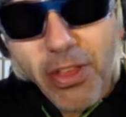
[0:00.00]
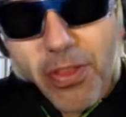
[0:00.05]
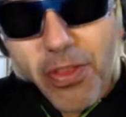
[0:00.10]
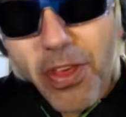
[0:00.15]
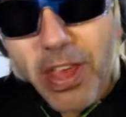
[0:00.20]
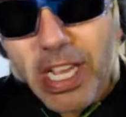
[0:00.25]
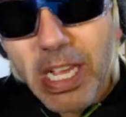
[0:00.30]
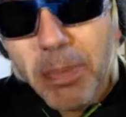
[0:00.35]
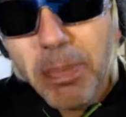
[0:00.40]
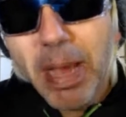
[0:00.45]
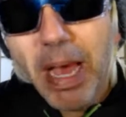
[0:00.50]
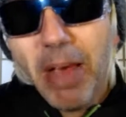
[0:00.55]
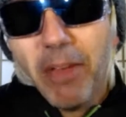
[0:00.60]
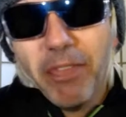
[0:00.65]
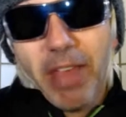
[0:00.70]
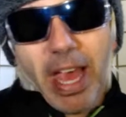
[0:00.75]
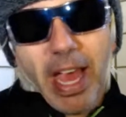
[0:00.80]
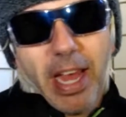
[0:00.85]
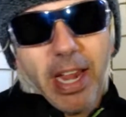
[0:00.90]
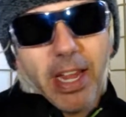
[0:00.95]
Think
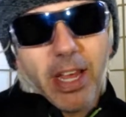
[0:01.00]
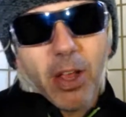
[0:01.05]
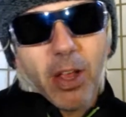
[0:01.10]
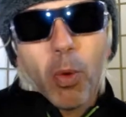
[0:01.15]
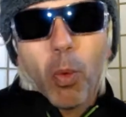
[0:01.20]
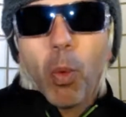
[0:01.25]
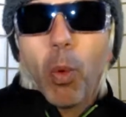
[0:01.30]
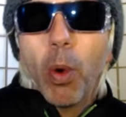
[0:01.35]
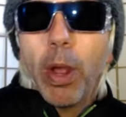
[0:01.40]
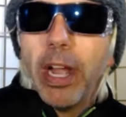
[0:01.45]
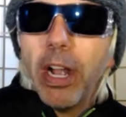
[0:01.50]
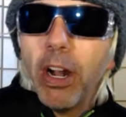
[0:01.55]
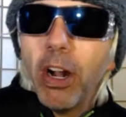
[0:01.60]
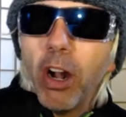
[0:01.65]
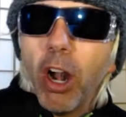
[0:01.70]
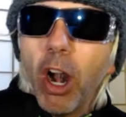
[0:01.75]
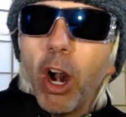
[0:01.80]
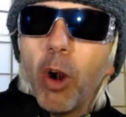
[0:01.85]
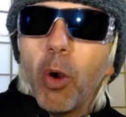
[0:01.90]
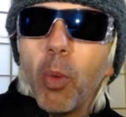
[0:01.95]
about that.
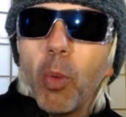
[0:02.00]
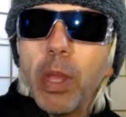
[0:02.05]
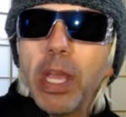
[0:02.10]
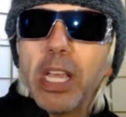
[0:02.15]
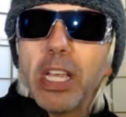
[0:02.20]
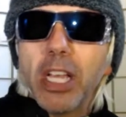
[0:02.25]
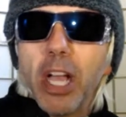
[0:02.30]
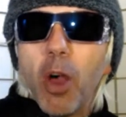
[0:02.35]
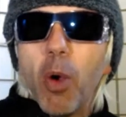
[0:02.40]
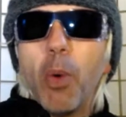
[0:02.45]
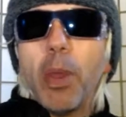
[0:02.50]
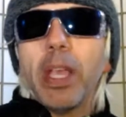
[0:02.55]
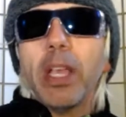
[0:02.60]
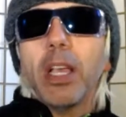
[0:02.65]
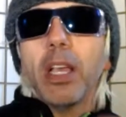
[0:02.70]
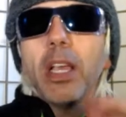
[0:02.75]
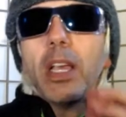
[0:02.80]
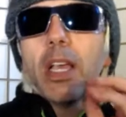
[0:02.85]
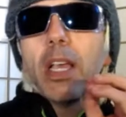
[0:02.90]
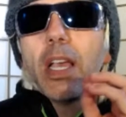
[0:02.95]
Where are we
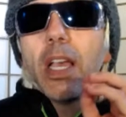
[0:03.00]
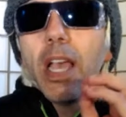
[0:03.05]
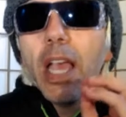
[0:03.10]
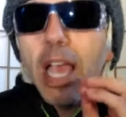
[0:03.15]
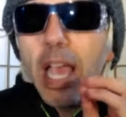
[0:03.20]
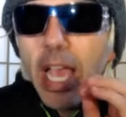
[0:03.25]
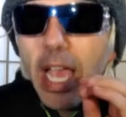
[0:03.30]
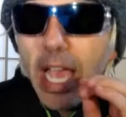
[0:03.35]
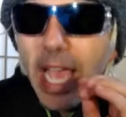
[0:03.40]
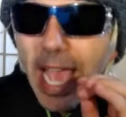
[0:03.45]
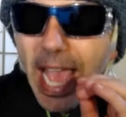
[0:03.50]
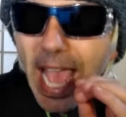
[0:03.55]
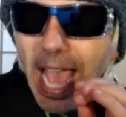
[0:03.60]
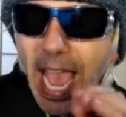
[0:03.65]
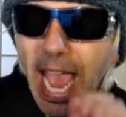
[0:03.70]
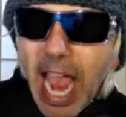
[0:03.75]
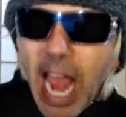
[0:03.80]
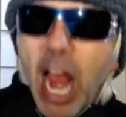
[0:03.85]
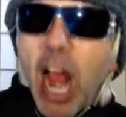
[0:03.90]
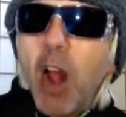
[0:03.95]
going?
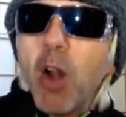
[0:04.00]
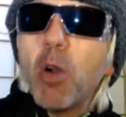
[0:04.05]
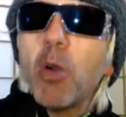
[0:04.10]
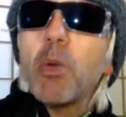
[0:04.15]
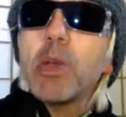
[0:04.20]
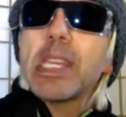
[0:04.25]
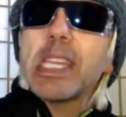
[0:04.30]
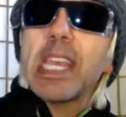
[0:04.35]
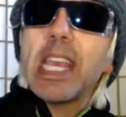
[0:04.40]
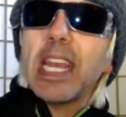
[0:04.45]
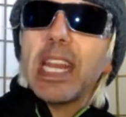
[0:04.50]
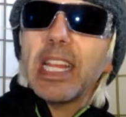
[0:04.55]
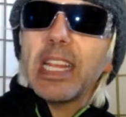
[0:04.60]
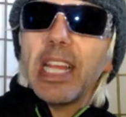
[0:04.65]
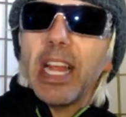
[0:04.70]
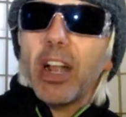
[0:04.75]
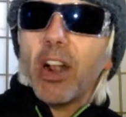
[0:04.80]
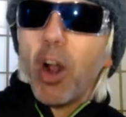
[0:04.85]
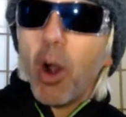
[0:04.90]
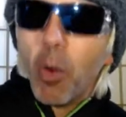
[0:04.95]
How are we getting
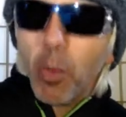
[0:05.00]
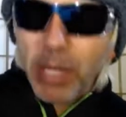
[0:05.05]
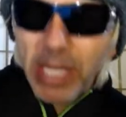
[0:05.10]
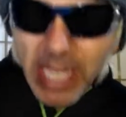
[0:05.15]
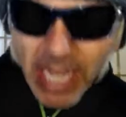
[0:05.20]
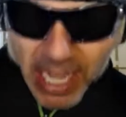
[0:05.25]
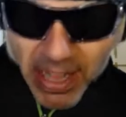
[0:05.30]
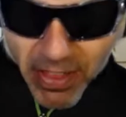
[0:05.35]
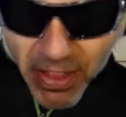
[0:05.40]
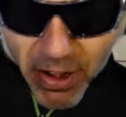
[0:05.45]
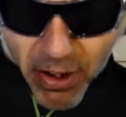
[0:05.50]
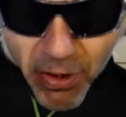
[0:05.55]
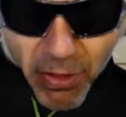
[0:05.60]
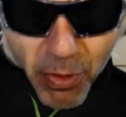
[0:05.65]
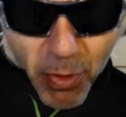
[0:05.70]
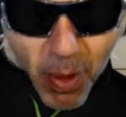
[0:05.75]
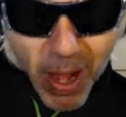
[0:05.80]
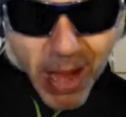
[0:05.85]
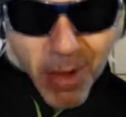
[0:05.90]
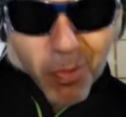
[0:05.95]
there? Are we getting there
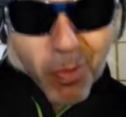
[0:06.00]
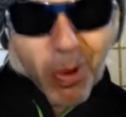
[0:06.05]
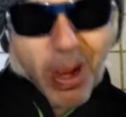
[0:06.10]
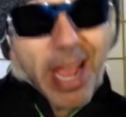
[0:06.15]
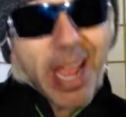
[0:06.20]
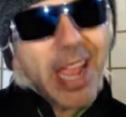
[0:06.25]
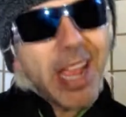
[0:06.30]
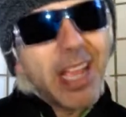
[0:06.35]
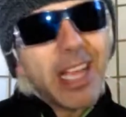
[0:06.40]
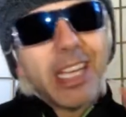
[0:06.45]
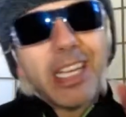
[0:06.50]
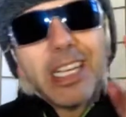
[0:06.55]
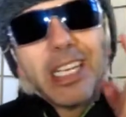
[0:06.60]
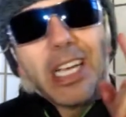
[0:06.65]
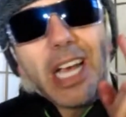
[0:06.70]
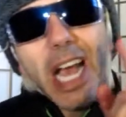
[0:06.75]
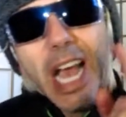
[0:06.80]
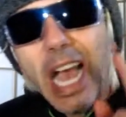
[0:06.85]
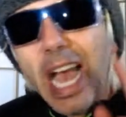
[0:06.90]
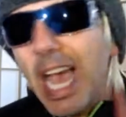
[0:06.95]
the right way?
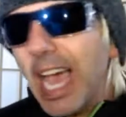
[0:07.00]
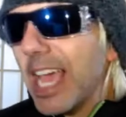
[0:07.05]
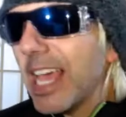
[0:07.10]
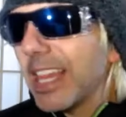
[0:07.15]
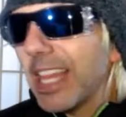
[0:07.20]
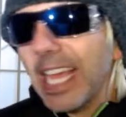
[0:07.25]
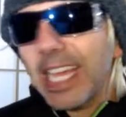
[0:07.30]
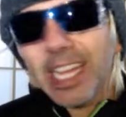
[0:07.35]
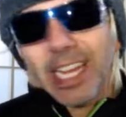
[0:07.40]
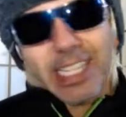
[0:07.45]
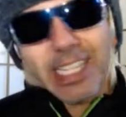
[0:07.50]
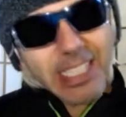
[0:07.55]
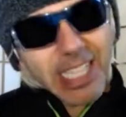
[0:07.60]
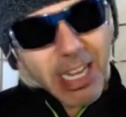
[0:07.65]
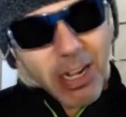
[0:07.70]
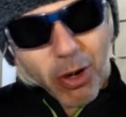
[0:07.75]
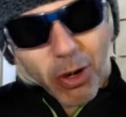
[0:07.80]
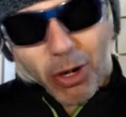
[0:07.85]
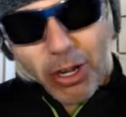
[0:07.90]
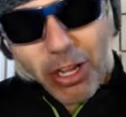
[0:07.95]
I, like I
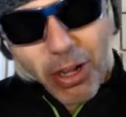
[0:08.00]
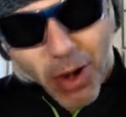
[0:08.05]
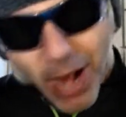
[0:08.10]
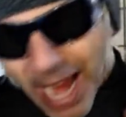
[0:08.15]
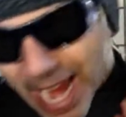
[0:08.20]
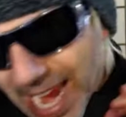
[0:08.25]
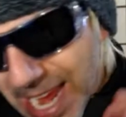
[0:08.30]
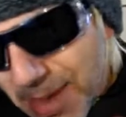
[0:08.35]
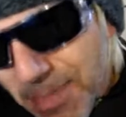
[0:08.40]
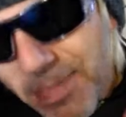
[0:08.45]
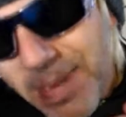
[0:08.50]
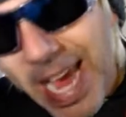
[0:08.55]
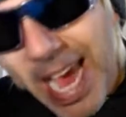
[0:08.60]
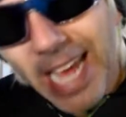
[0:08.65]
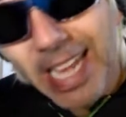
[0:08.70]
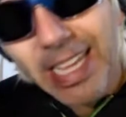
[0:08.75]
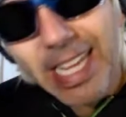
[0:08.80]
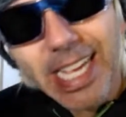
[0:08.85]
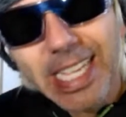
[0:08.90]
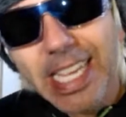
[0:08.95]
said earlier, I am
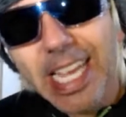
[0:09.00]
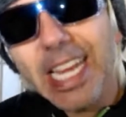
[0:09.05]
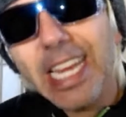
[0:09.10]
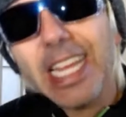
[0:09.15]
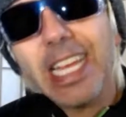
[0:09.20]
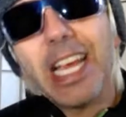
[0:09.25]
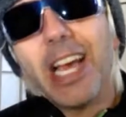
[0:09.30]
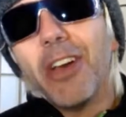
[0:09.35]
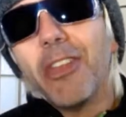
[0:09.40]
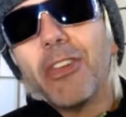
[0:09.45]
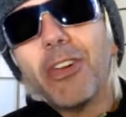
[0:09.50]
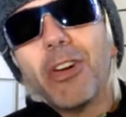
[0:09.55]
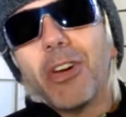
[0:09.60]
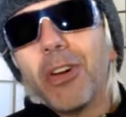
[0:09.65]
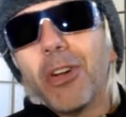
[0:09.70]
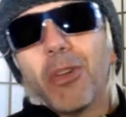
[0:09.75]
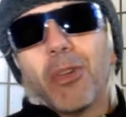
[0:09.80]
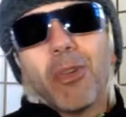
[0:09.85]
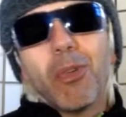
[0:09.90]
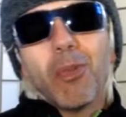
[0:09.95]
not like any
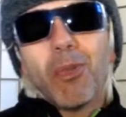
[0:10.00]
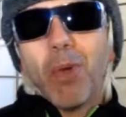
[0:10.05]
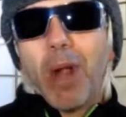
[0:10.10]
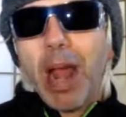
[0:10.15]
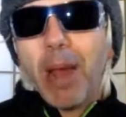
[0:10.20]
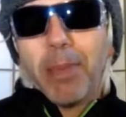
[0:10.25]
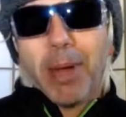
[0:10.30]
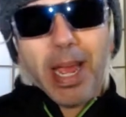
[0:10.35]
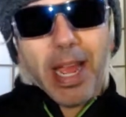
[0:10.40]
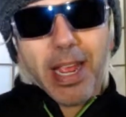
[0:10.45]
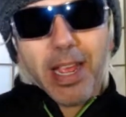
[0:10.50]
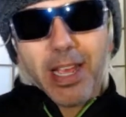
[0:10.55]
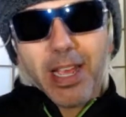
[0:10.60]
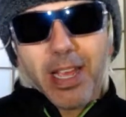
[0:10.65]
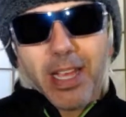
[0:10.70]
other rabbi.